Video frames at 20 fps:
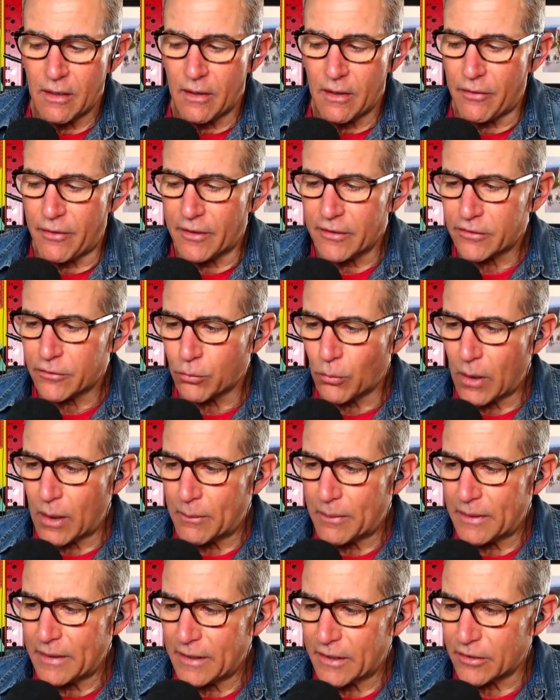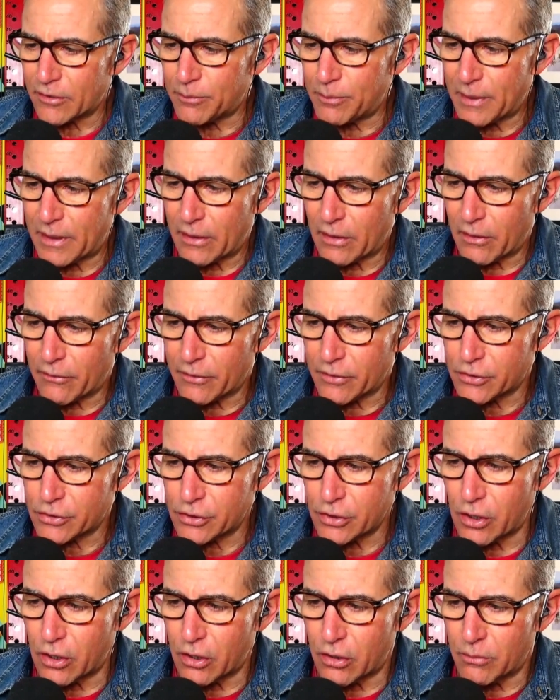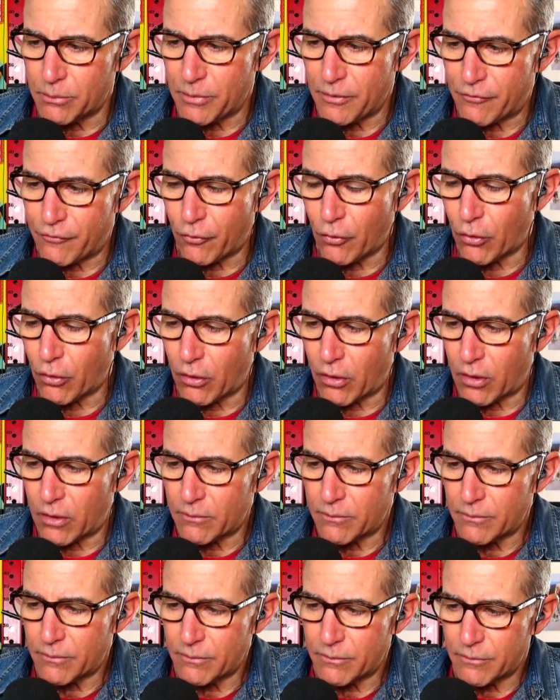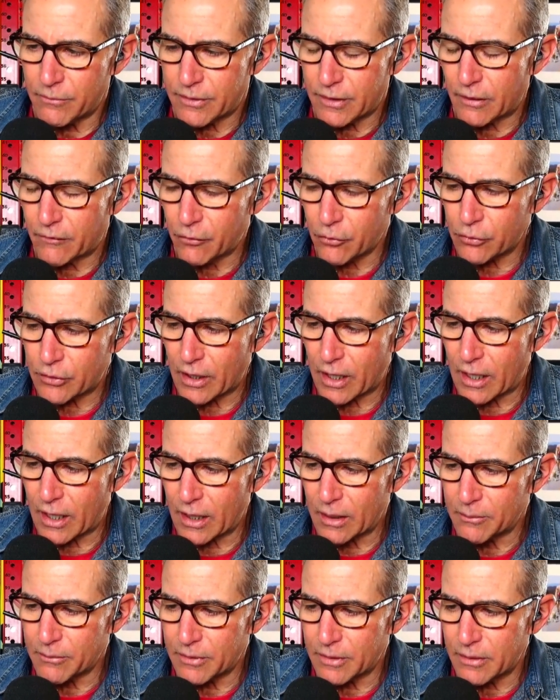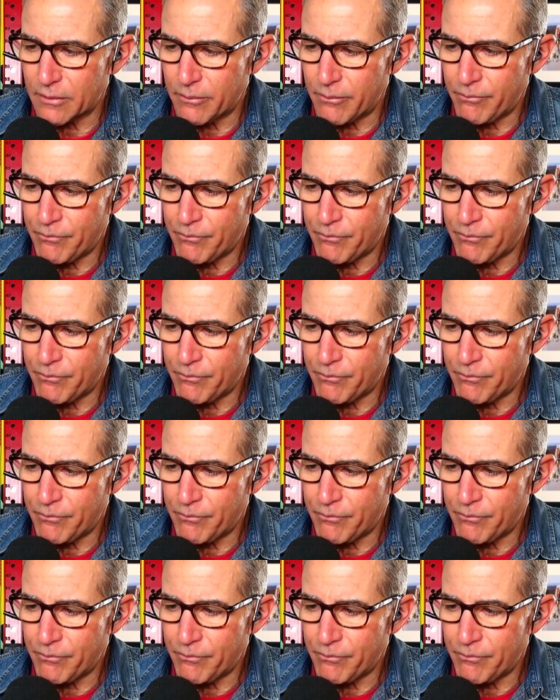This woman has been on the show before several times,